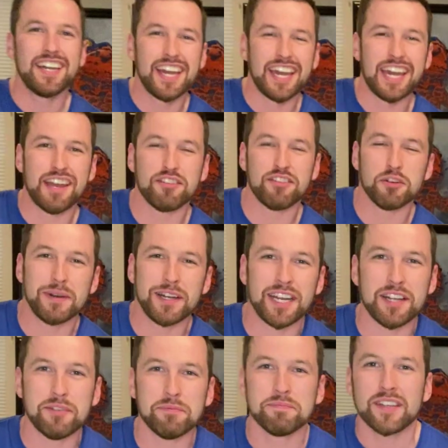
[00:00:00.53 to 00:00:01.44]
Hey
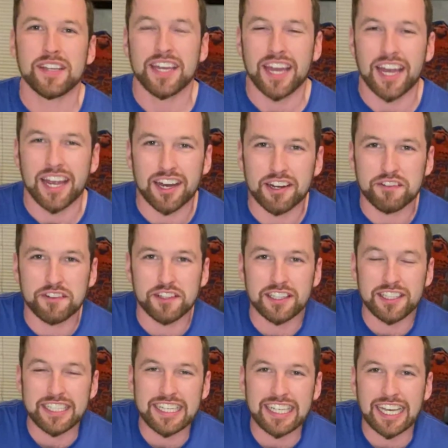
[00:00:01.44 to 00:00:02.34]
everybody, Eric
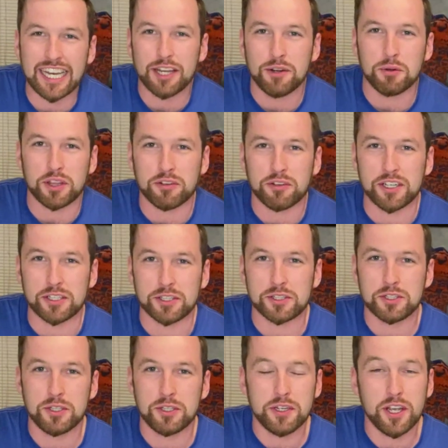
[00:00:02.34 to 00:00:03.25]
Finley again with Grendel
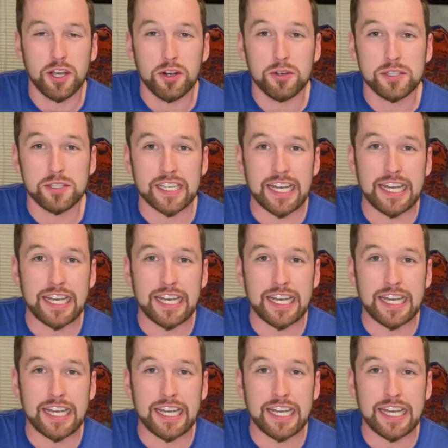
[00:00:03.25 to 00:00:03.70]
Studios,